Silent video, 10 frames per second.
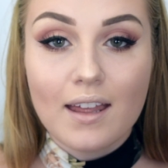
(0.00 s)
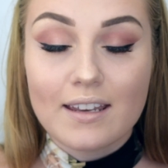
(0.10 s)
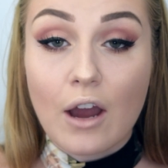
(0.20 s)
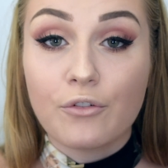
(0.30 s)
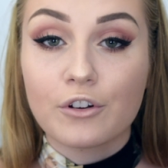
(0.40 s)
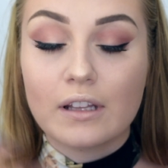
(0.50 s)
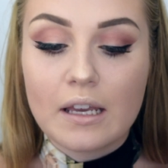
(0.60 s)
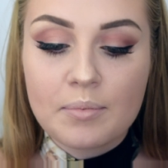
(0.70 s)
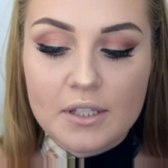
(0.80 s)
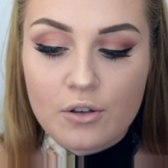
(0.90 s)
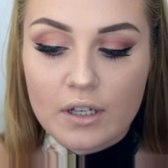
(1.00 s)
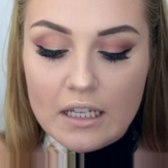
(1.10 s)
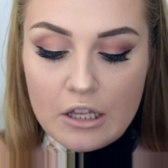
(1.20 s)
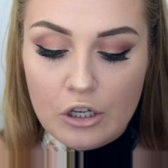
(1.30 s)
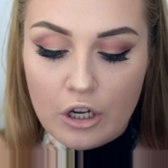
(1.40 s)
Now for lips, you could
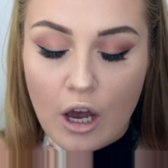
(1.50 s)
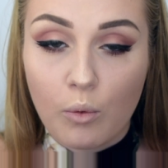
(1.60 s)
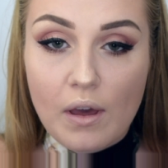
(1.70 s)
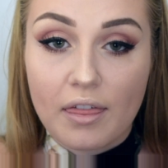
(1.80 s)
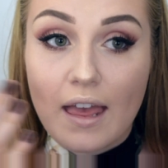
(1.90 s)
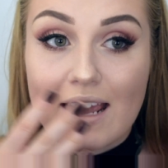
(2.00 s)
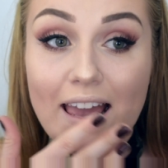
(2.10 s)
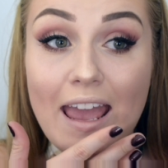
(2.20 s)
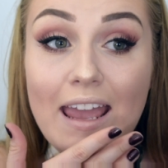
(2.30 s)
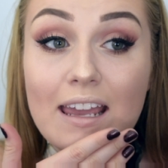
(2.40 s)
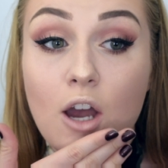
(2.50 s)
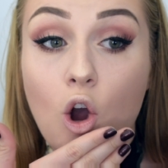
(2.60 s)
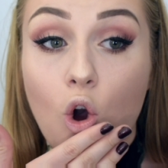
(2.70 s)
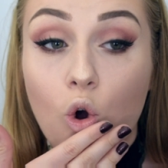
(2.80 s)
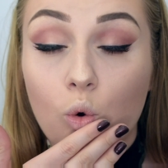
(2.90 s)
either go with like a
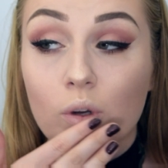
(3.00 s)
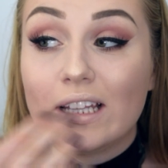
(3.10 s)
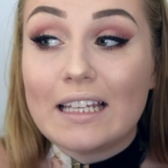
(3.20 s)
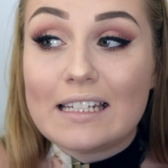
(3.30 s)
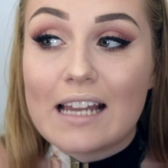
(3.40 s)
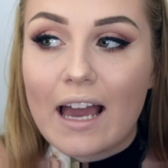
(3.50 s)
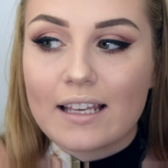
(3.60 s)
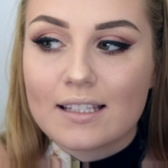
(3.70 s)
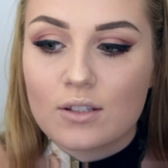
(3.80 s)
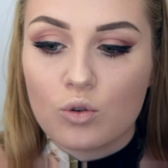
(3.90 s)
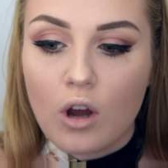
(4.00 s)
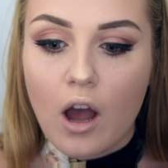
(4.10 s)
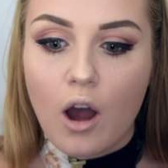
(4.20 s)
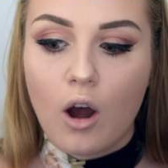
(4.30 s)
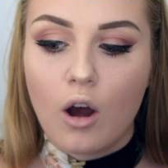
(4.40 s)
really nice
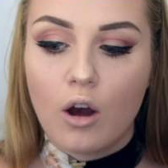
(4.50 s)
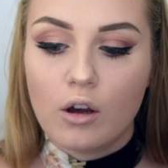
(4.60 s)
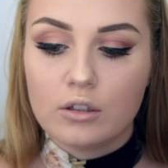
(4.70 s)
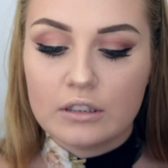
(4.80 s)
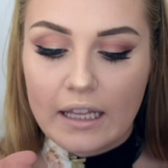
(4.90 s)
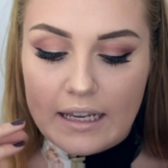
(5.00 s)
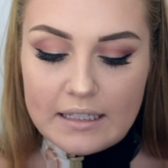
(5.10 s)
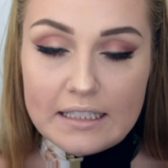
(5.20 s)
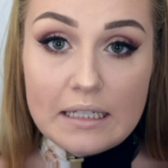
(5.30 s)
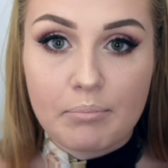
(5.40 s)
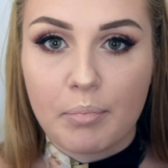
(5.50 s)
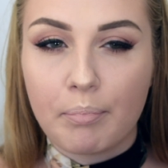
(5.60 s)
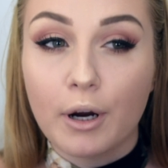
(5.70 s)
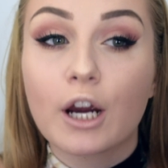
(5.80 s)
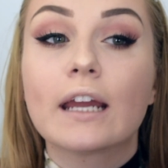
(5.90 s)
like deep
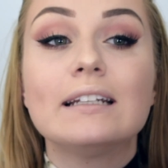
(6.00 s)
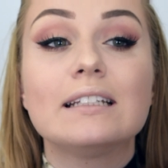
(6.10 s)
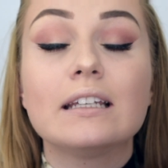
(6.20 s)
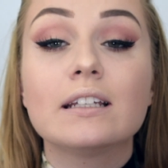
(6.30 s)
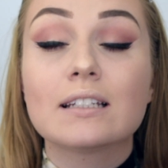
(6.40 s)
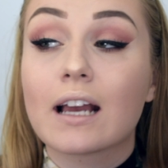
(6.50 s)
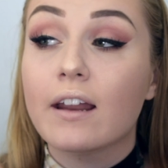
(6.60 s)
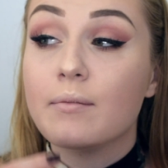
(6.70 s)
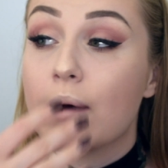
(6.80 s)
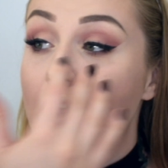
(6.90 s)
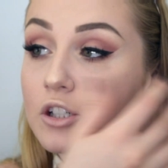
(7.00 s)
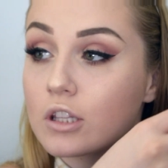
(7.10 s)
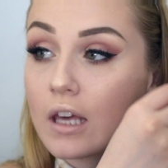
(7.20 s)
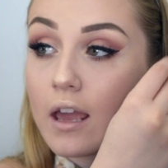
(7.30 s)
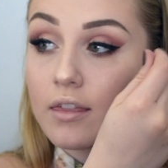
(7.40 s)
burgundy to kind of
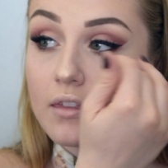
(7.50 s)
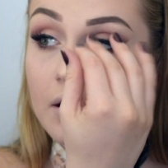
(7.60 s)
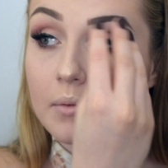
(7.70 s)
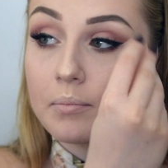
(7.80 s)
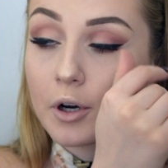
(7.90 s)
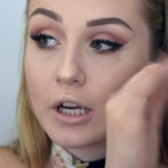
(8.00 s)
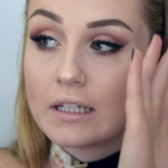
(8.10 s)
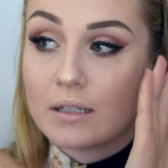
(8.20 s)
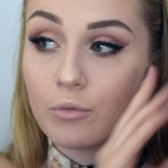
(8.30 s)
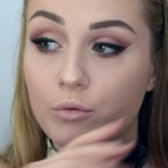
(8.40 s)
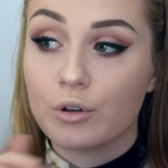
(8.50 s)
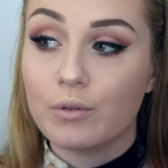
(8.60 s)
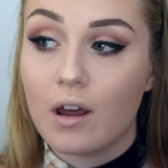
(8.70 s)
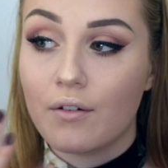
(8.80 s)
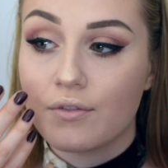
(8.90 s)
match like the burgundy
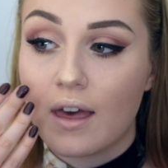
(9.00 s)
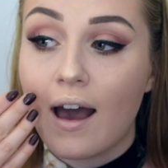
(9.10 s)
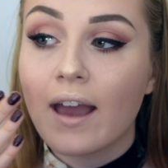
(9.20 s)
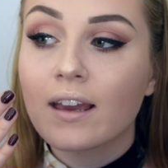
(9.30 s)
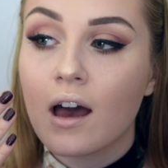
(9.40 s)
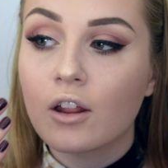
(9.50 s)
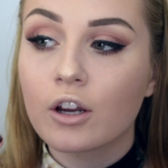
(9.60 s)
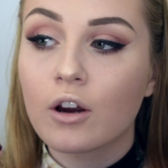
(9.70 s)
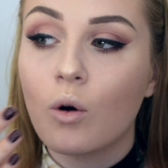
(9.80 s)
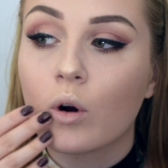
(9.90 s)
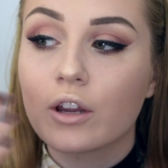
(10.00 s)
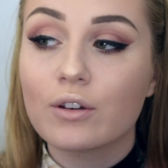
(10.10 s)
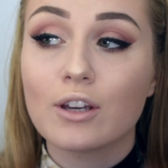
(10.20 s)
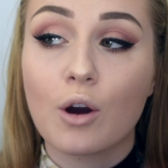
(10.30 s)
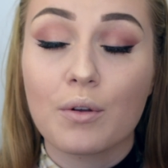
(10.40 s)
maroon of the eye color, or
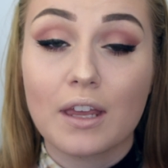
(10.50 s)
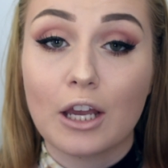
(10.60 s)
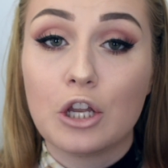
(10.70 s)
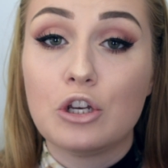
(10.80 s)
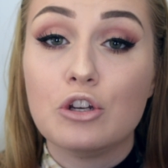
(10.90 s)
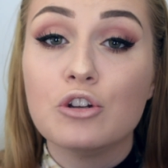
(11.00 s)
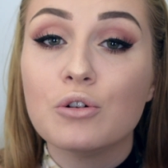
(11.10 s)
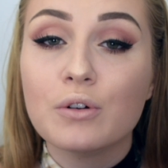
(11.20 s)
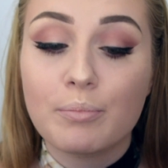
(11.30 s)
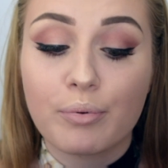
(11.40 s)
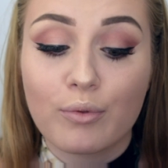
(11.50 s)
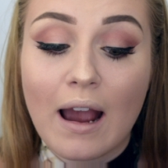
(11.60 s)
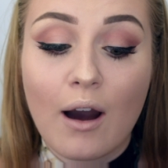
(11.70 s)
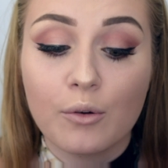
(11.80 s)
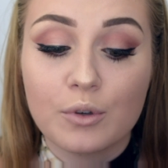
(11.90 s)
you can go with like a nude
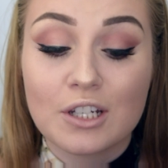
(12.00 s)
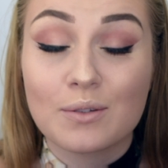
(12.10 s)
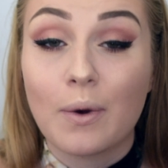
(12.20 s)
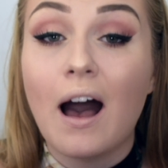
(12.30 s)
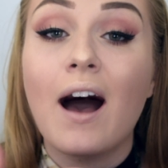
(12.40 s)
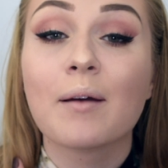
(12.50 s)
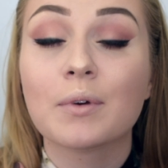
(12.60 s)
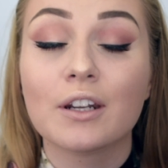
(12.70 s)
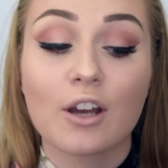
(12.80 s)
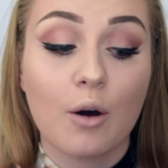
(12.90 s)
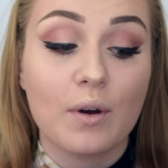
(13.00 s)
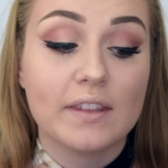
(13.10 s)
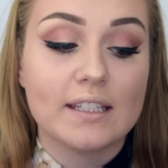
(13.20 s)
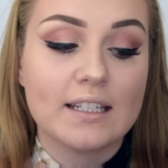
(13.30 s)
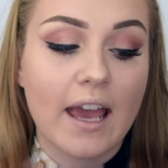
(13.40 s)
brown, which is what I'm gonna go
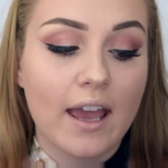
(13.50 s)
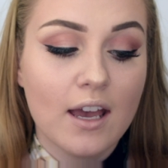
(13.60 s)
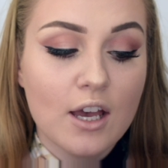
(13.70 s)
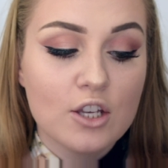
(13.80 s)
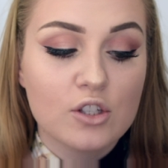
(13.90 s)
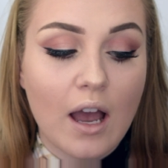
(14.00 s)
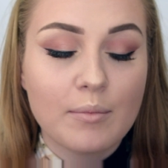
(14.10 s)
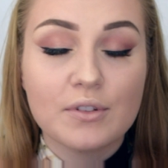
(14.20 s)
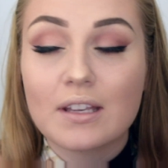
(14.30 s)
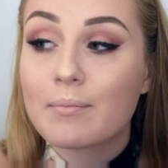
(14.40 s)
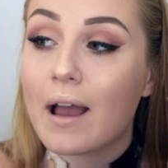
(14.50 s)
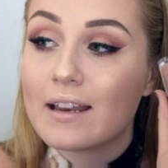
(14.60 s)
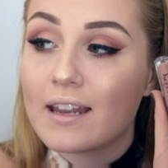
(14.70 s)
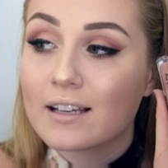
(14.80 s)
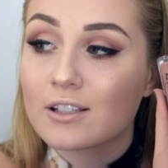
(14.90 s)
with today. So I'm using my
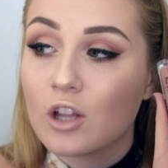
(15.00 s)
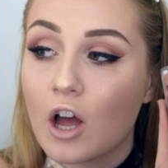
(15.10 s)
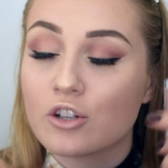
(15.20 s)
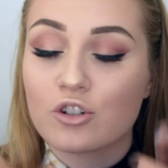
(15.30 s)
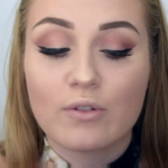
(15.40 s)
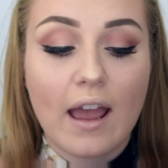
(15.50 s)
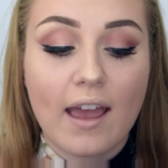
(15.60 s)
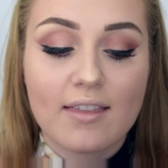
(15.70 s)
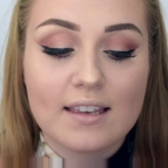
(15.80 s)
NYX Lingerie.